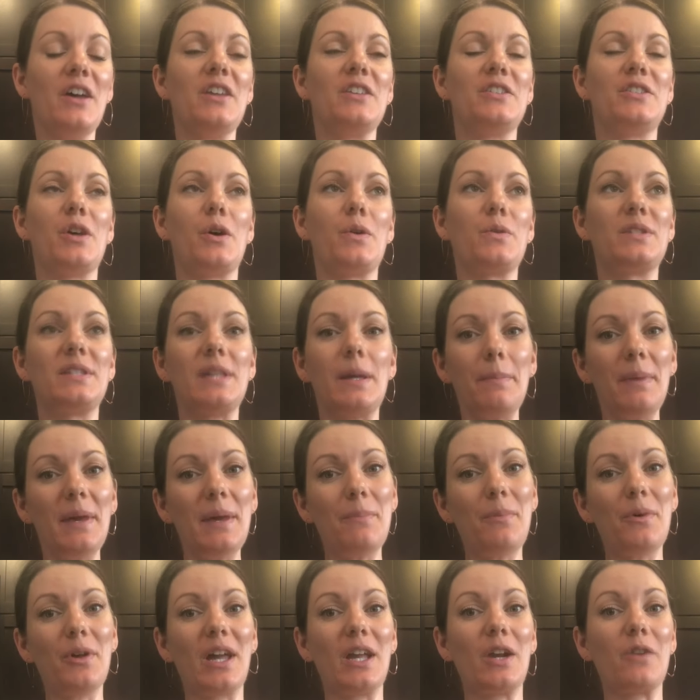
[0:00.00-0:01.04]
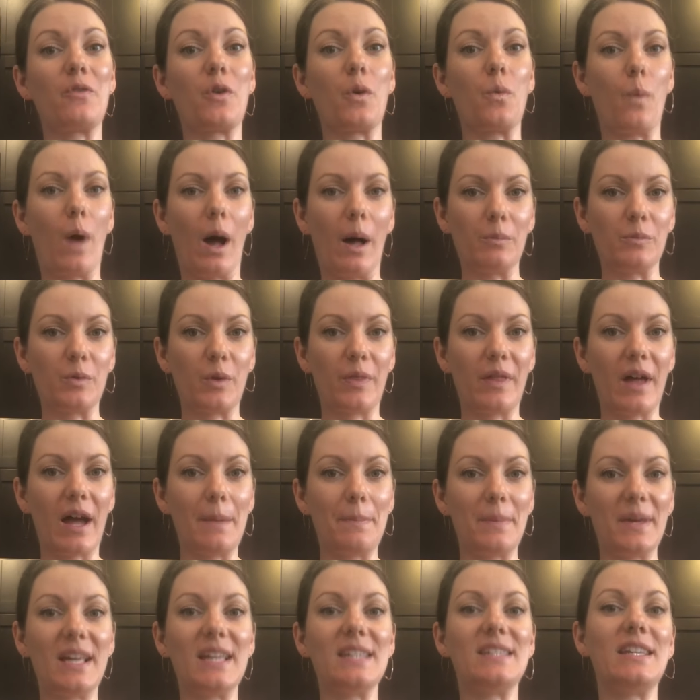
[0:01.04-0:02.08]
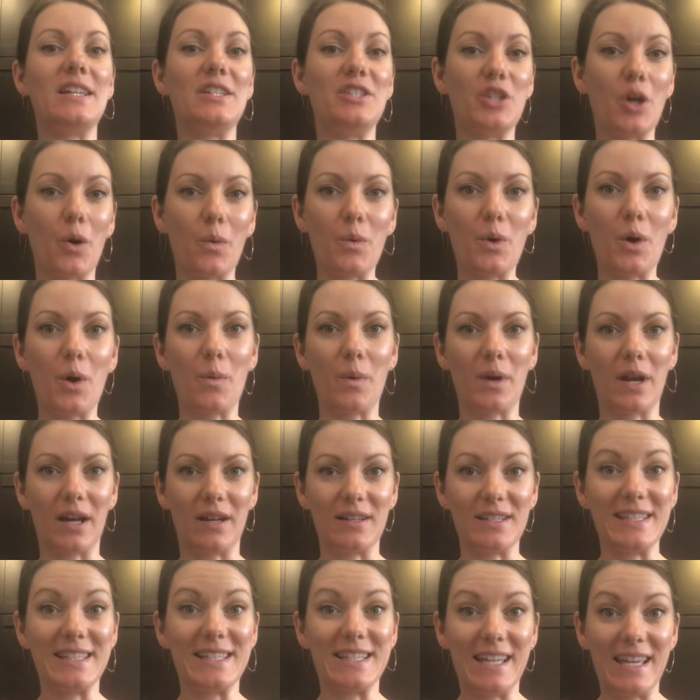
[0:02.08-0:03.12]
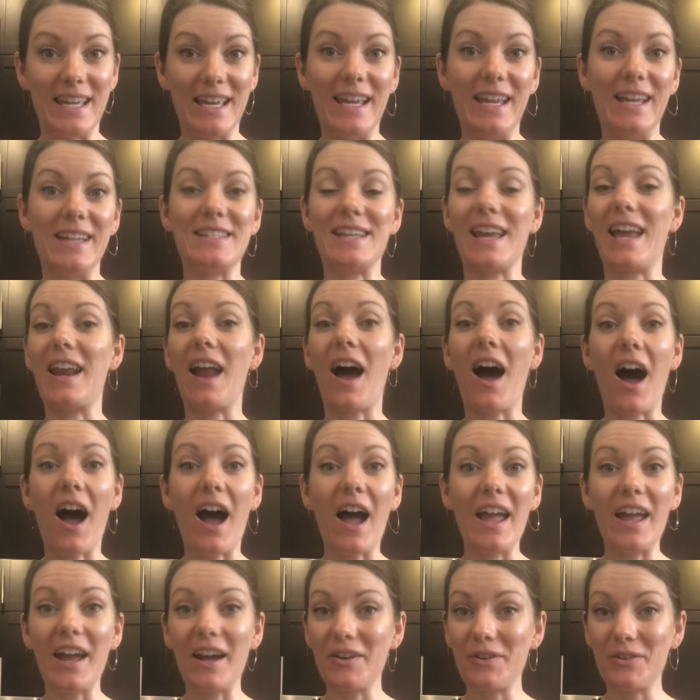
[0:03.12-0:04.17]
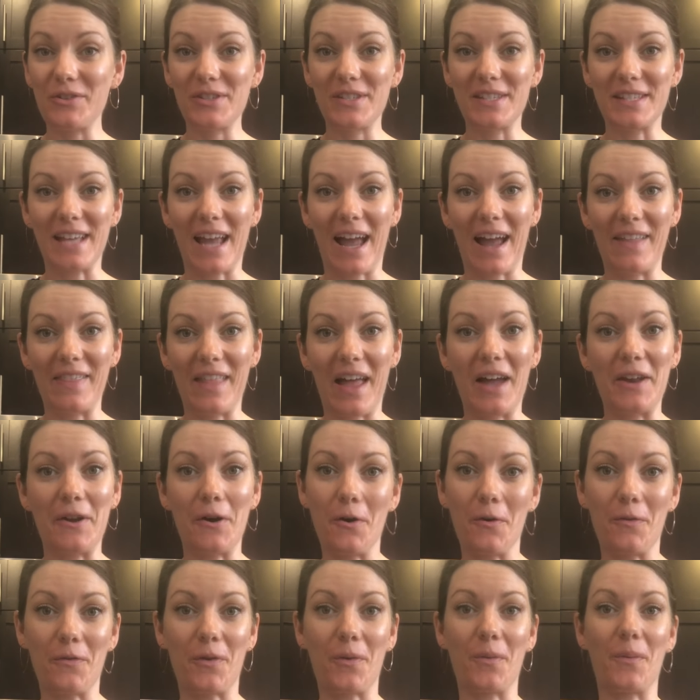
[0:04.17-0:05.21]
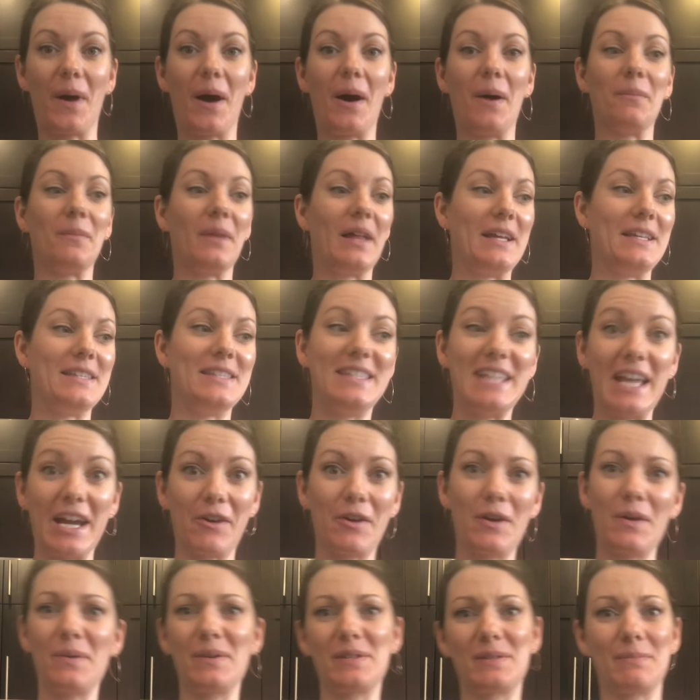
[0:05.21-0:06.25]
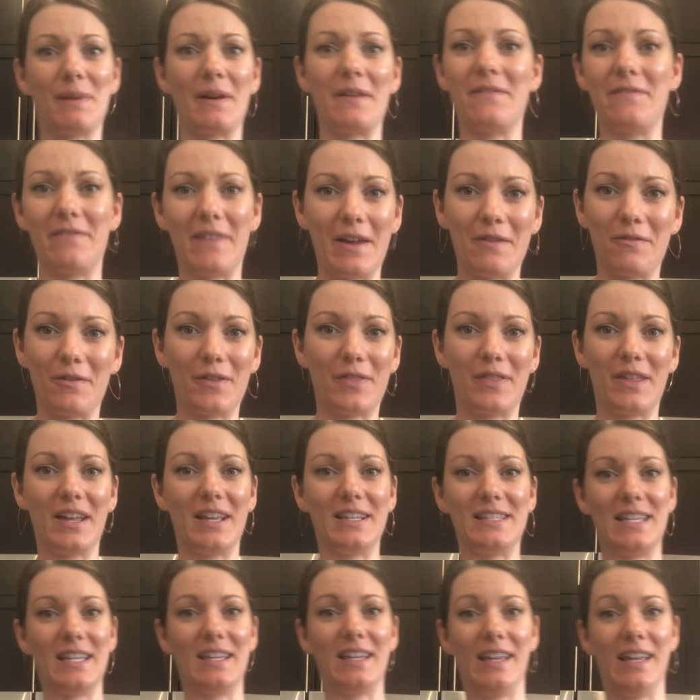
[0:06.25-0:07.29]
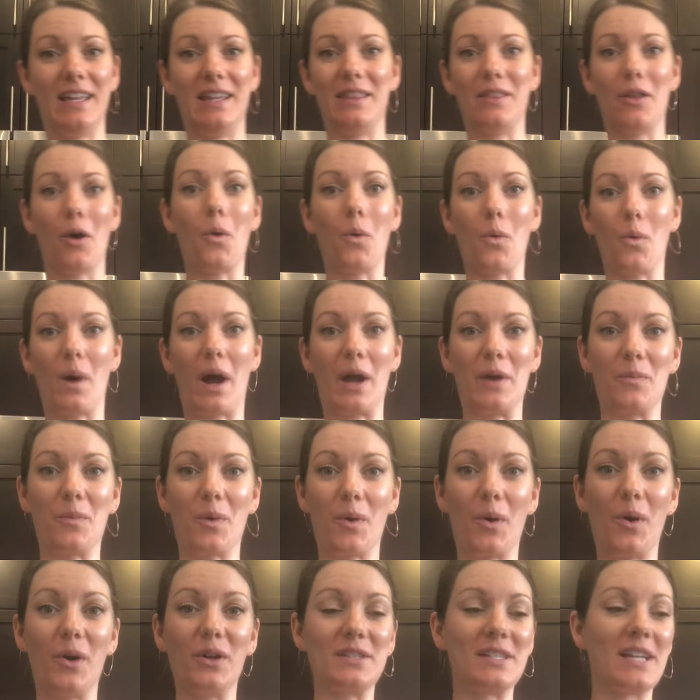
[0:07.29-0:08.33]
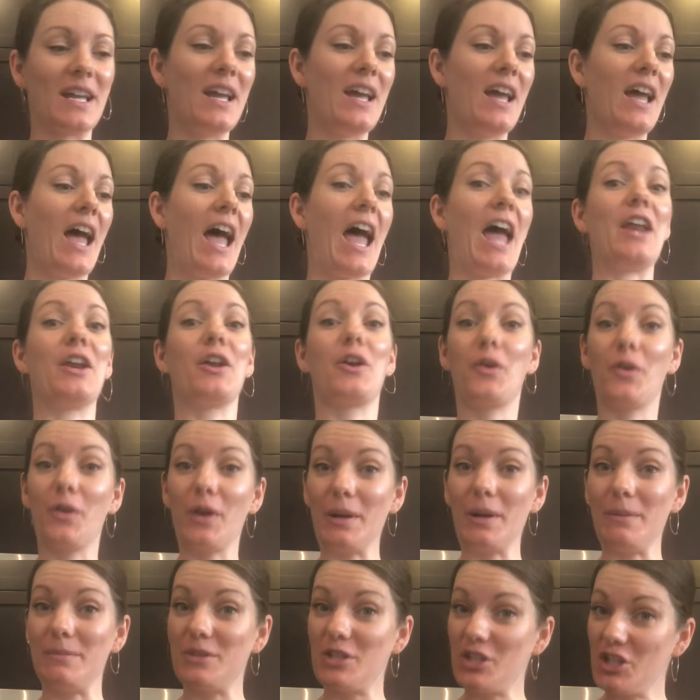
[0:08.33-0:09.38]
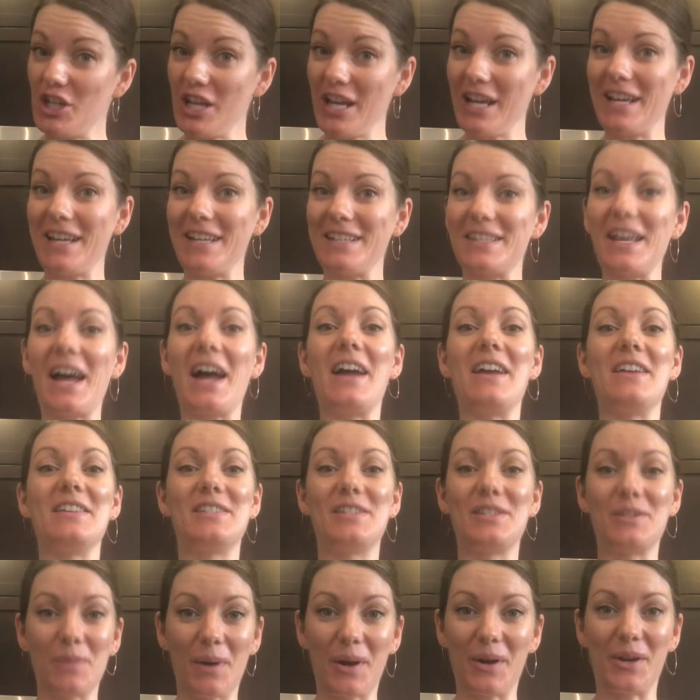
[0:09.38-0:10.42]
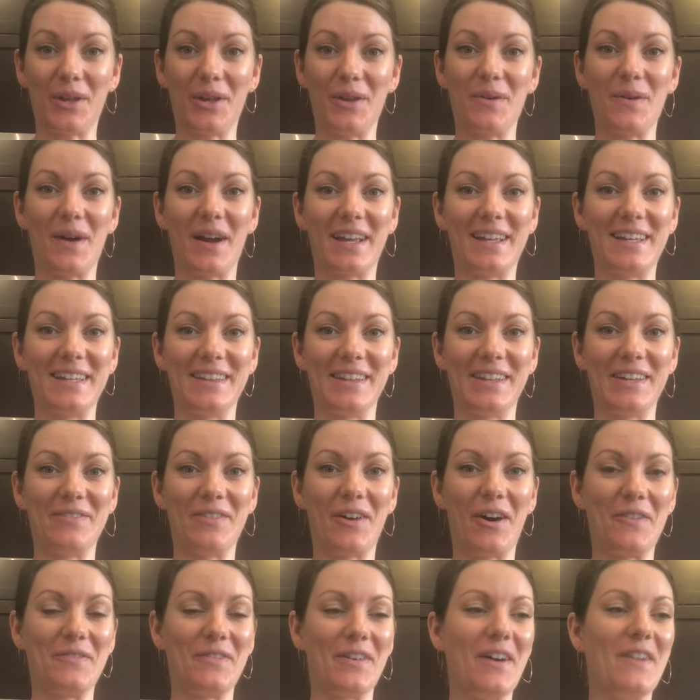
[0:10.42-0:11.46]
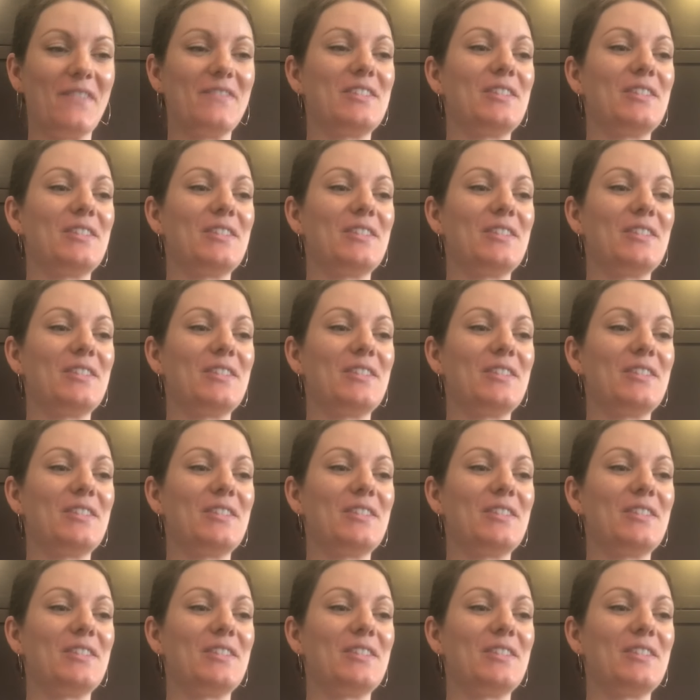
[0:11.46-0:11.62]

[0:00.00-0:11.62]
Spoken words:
So some people get overwhelmed with that because they don't know what else to eat. And I understand that overwhelm. Like dairy was my favorite thing to eat in the whole wide world. And cream cheese, I swear to you, I could live off of.